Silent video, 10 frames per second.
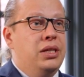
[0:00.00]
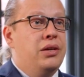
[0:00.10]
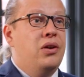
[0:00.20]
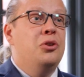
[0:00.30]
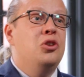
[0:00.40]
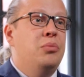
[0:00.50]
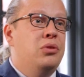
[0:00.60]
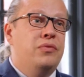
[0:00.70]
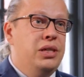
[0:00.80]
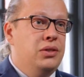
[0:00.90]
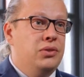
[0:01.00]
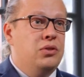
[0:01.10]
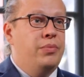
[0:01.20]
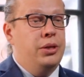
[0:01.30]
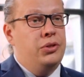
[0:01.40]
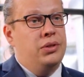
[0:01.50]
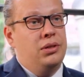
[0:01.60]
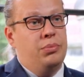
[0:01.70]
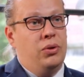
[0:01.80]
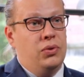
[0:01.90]
there are a number of reasons to purchase in this
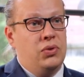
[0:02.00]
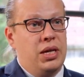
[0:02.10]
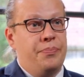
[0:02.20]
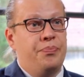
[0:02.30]
policy.